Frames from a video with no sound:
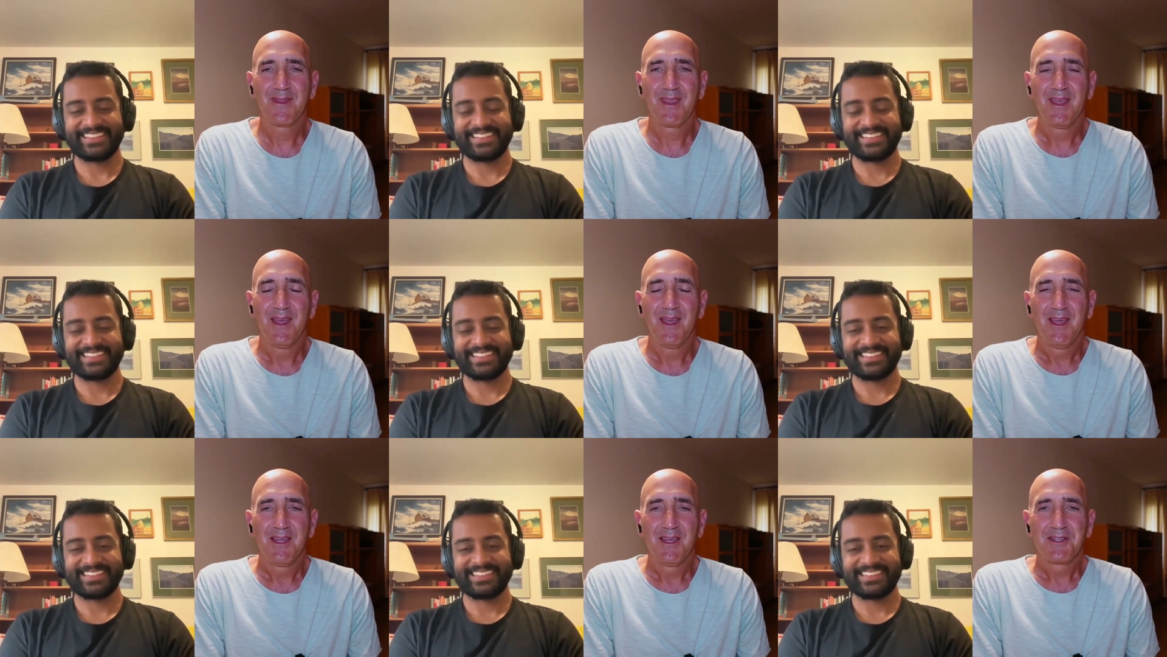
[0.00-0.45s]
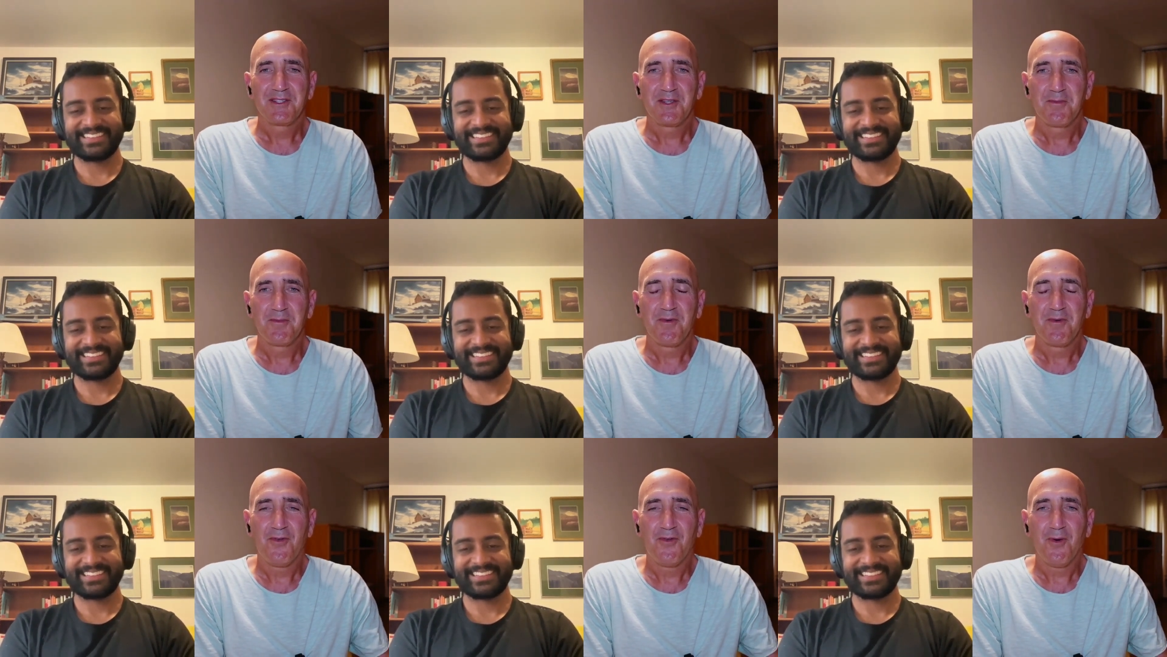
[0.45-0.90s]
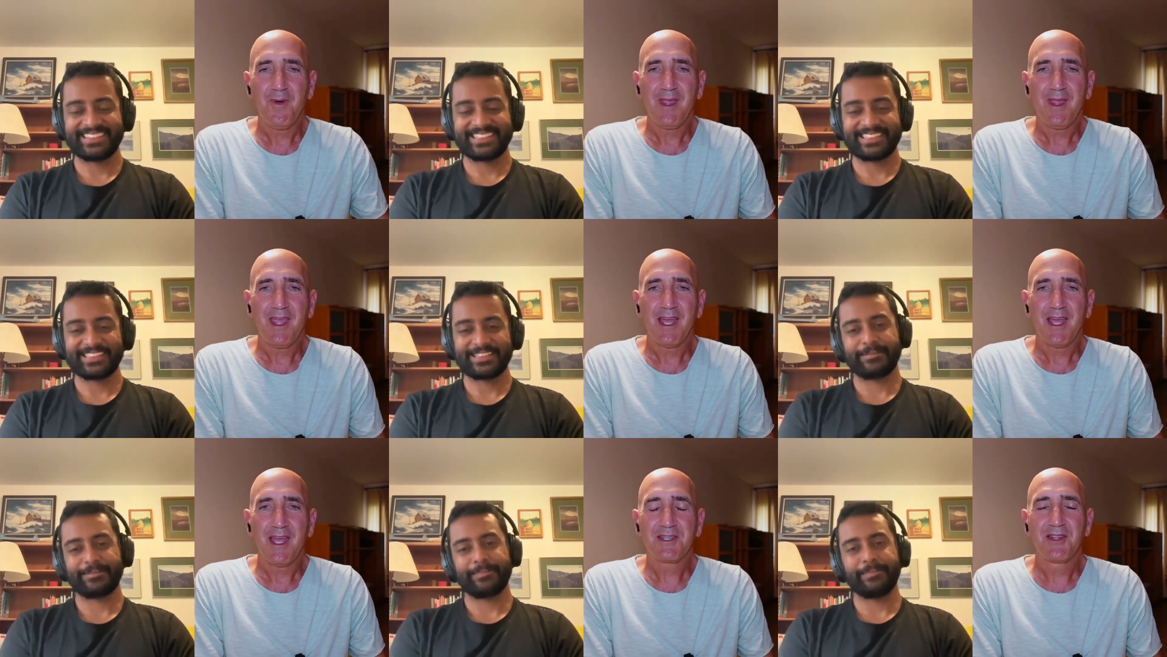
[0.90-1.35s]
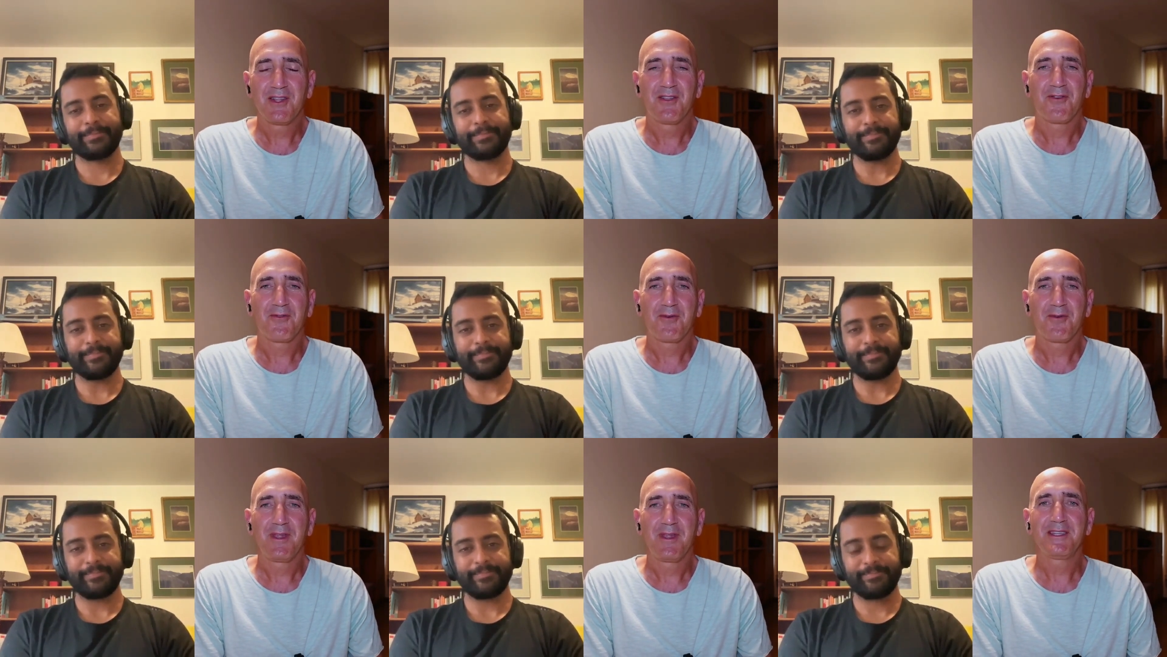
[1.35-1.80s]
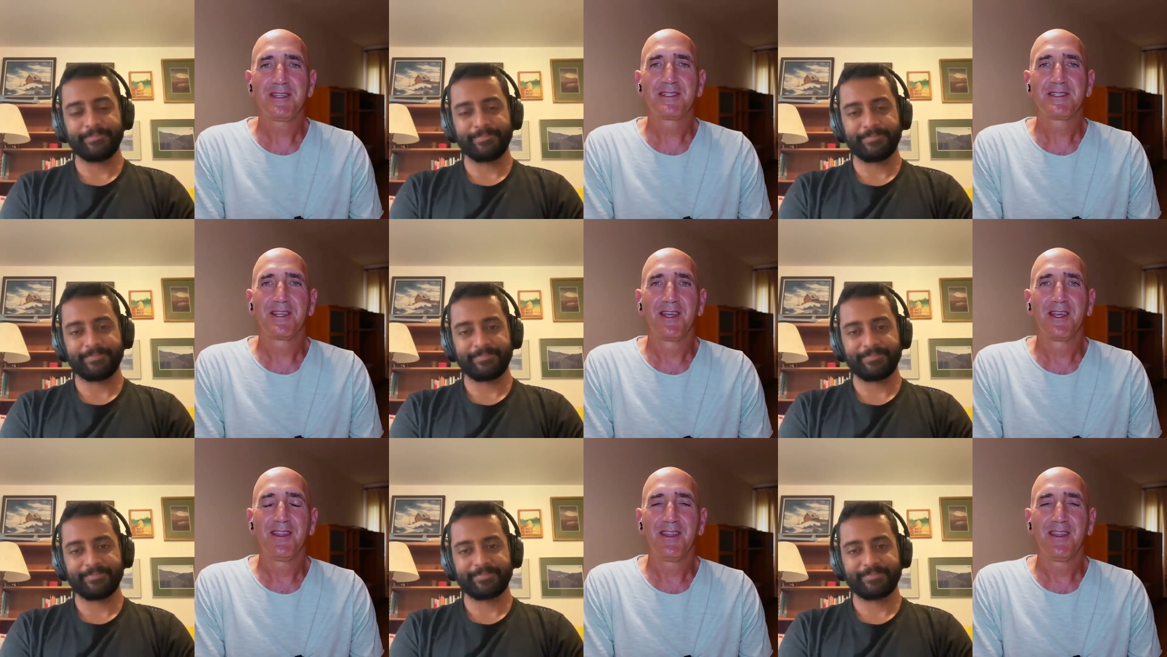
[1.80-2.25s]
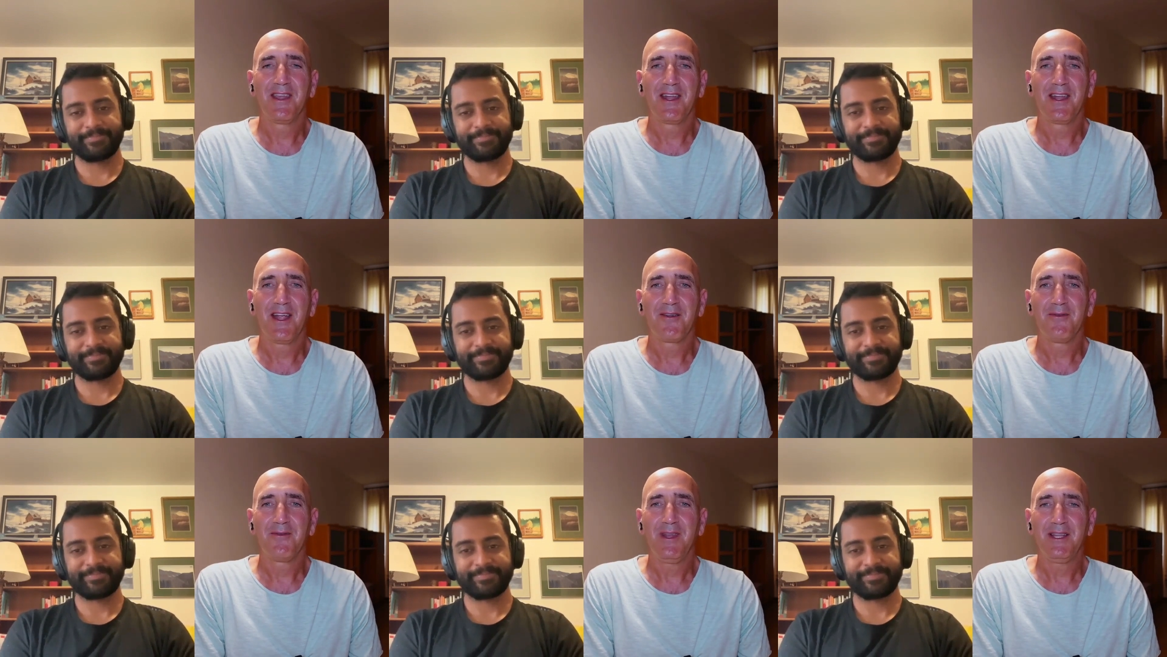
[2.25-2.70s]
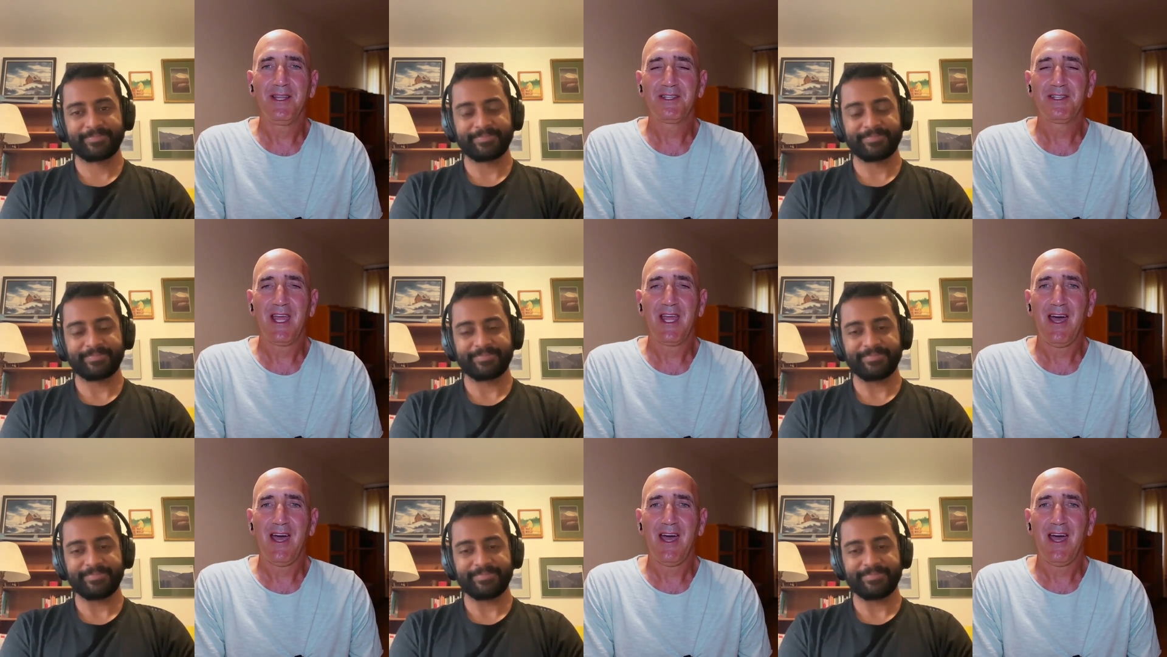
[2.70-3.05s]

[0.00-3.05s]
Speaker 1: So before we get to the reason that I reached out,